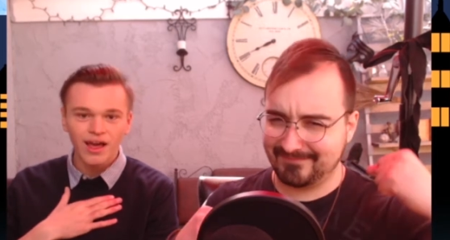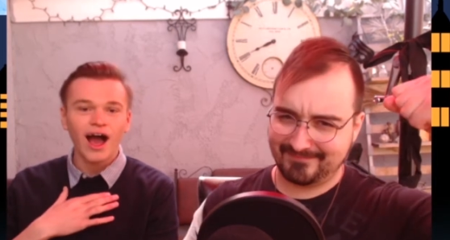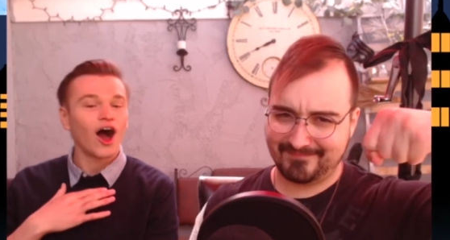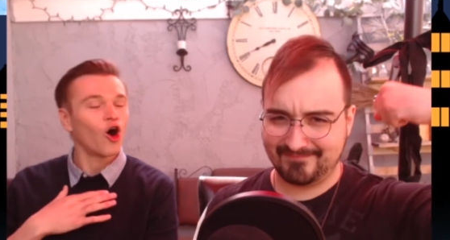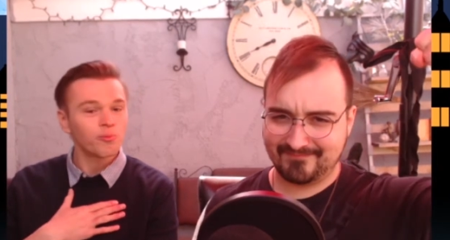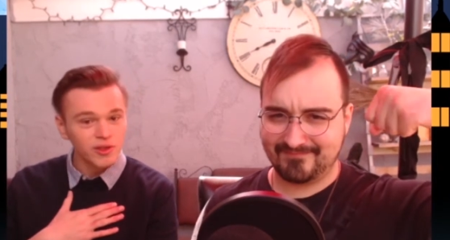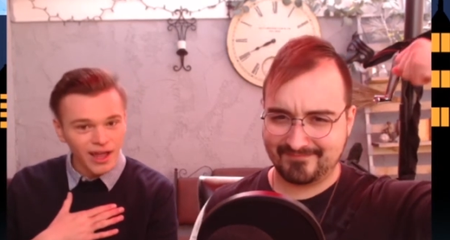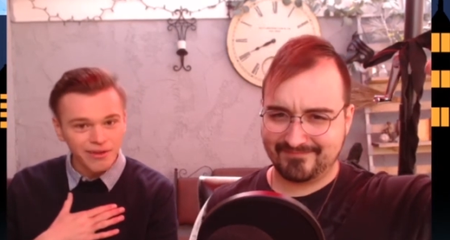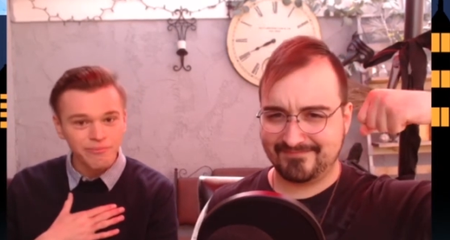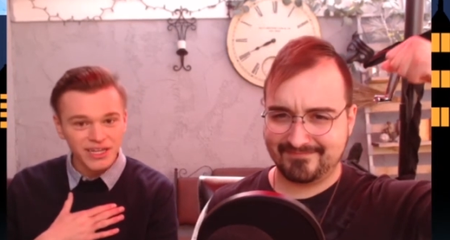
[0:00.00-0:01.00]
Speaker 1: Hope you
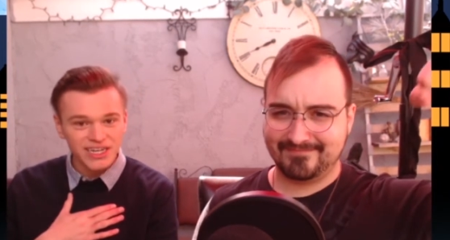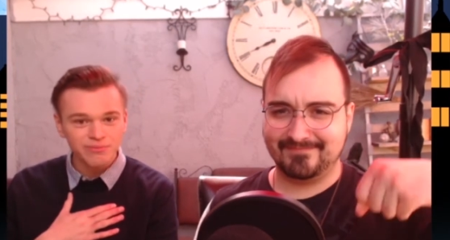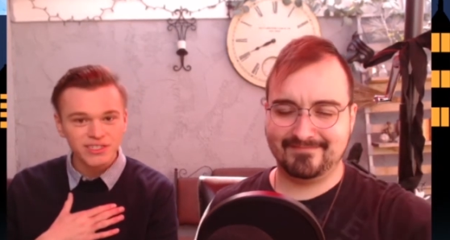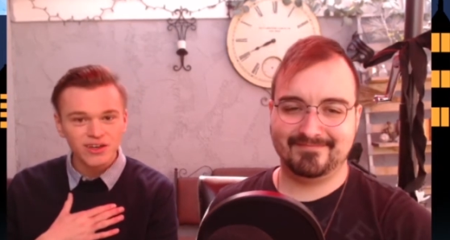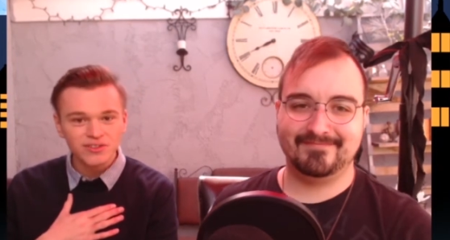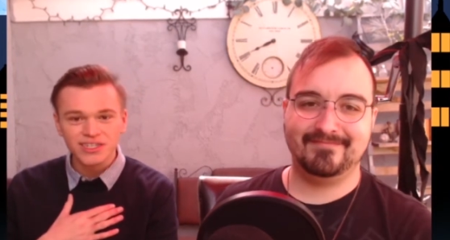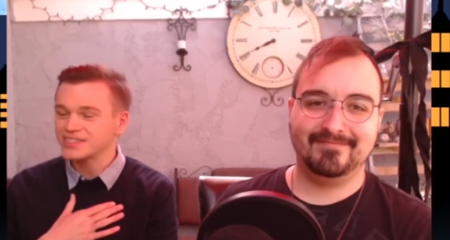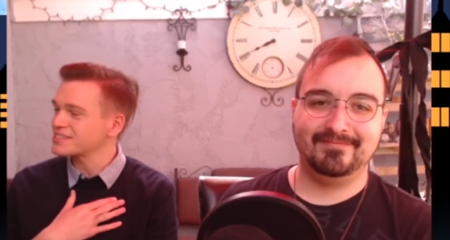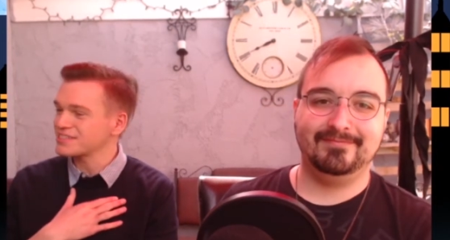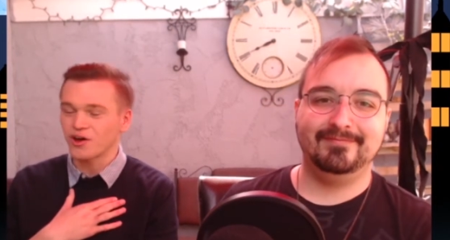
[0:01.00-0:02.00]
like beach episodes because this
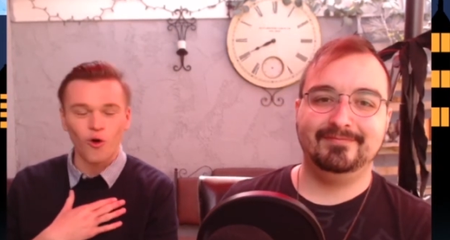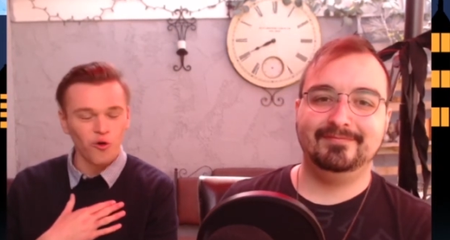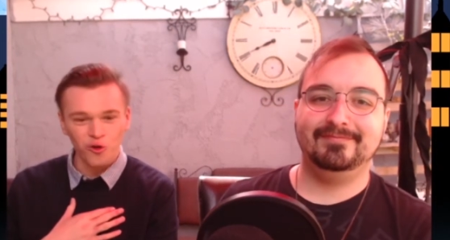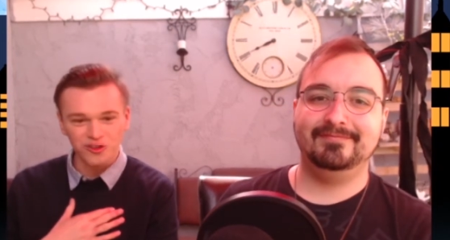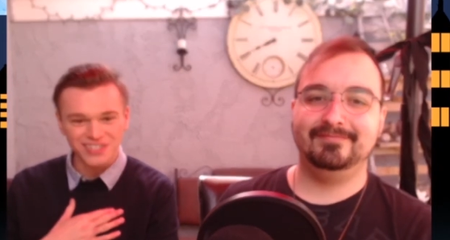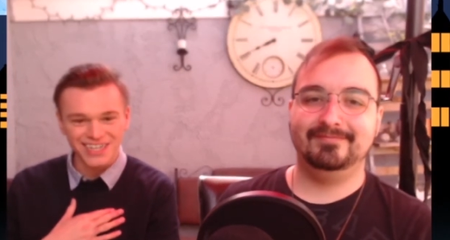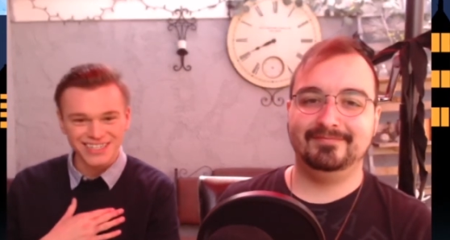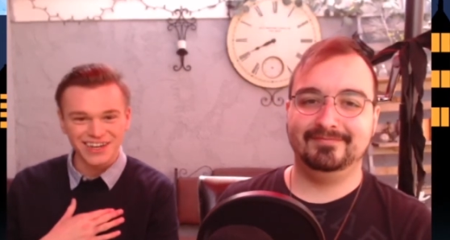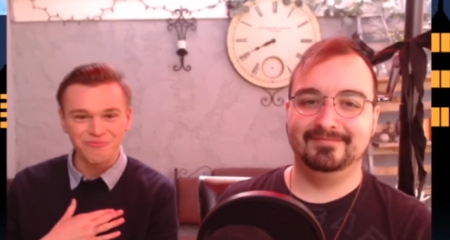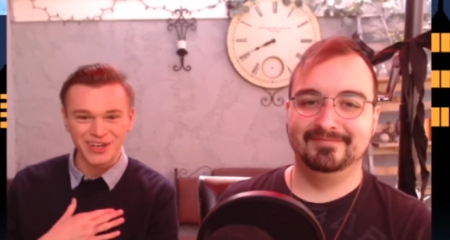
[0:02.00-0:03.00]
is a whole season
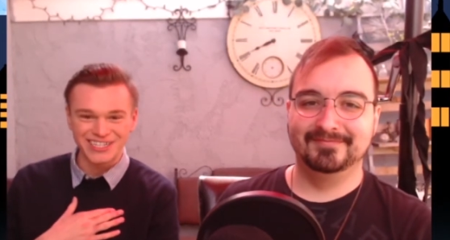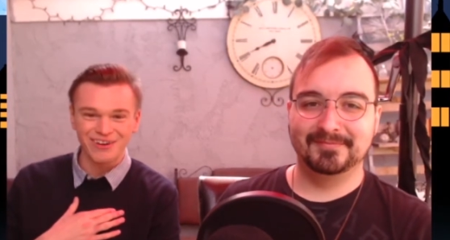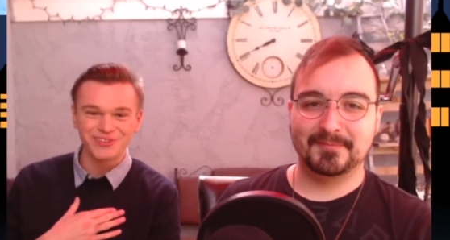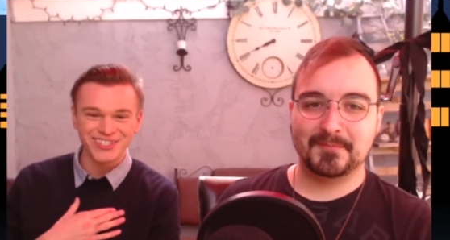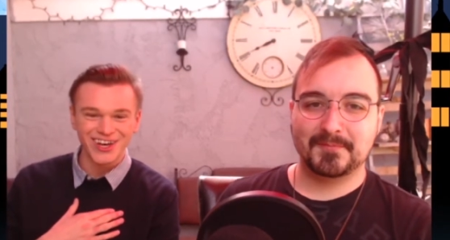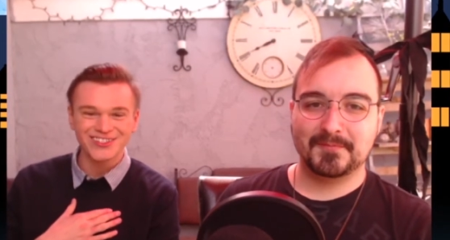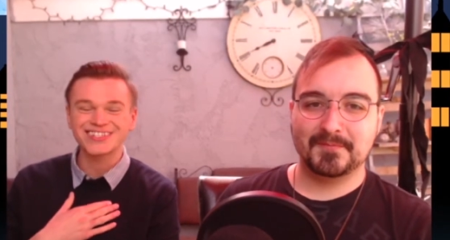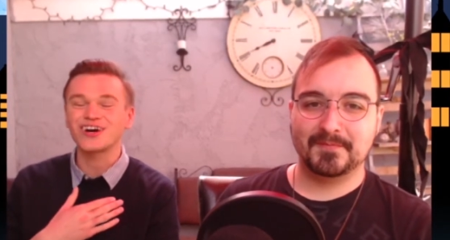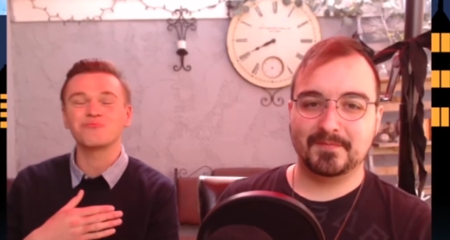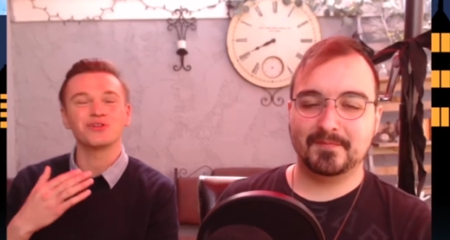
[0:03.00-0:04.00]
of beach episodes. It's
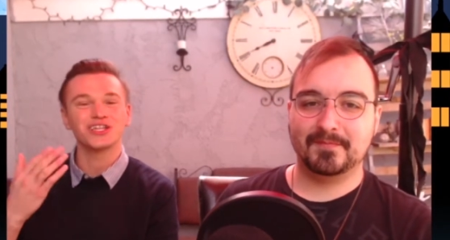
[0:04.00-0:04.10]
called Below